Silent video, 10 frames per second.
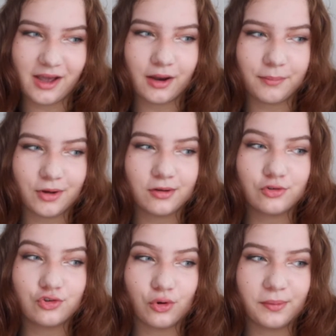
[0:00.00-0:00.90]
I bought
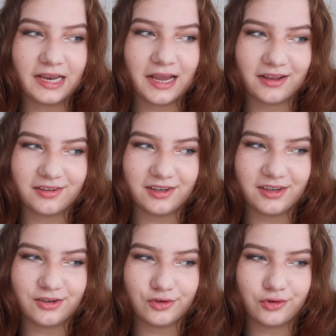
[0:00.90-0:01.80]
so many
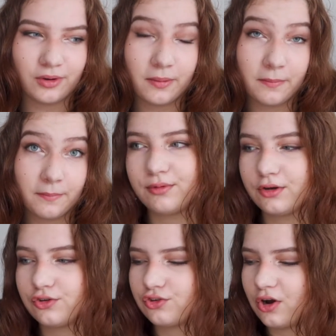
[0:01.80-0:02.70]
antiques. I think we're
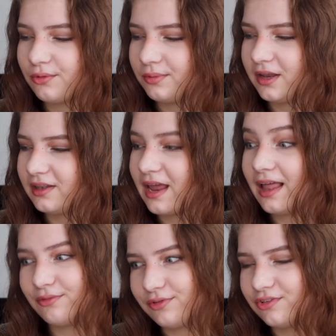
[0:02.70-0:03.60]
gonna start with the
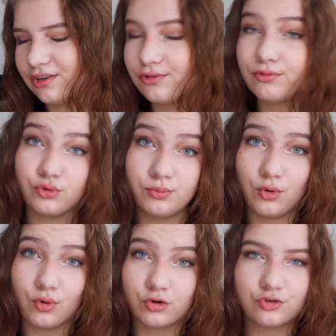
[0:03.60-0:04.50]
elephant in the room,
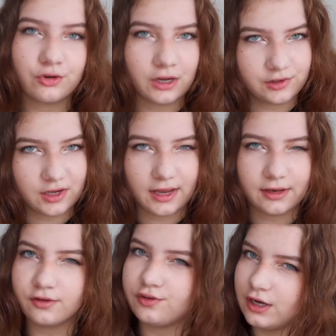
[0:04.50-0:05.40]
or should I say
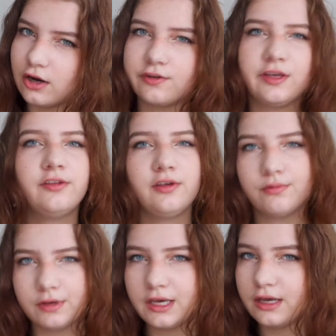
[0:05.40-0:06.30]
the CRT
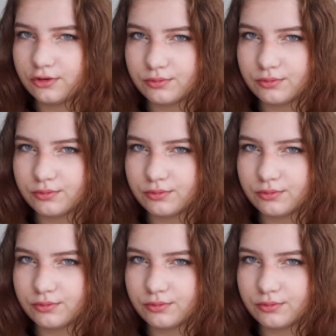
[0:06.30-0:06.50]
TV in the